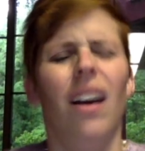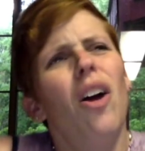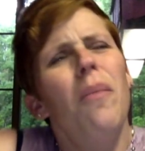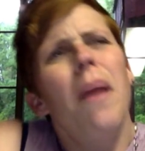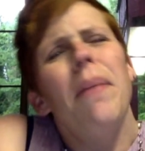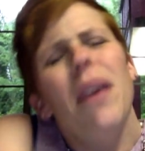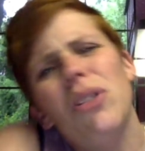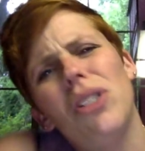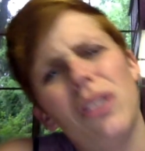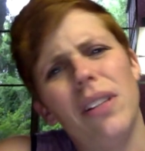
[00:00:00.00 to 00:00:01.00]
Or maybe he
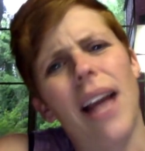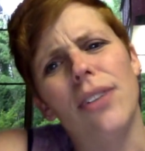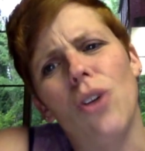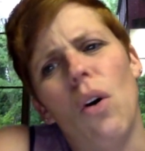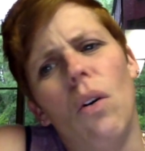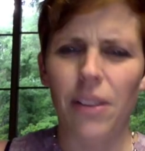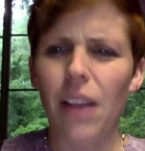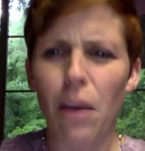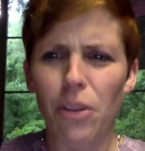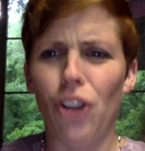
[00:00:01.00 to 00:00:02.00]
was just an asshole. The
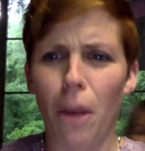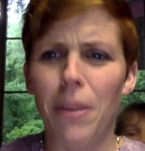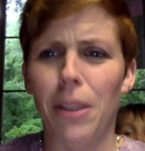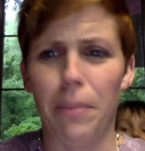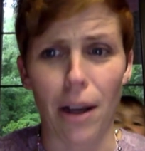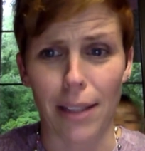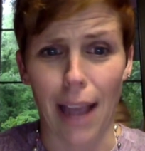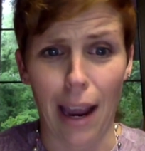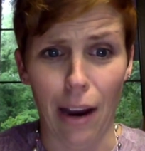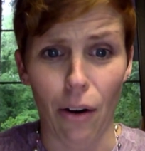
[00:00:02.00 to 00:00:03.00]
guy was dumb as a box of
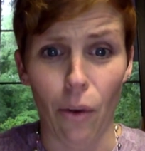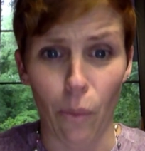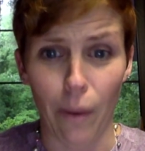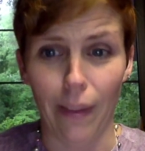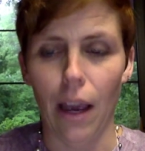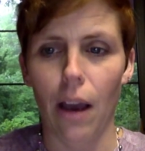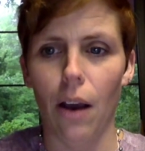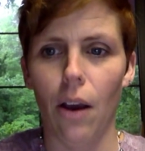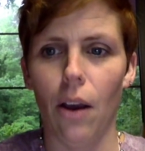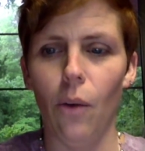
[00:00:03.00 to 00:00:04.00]
hair, really.
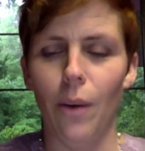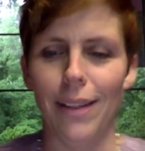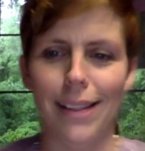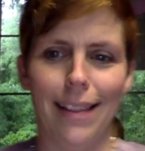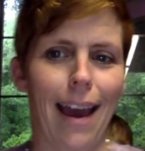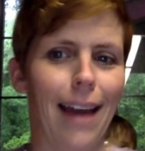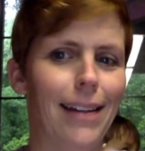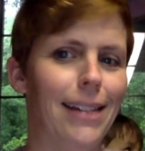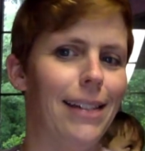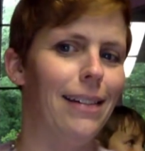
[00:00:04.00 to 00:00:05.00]
Who is that?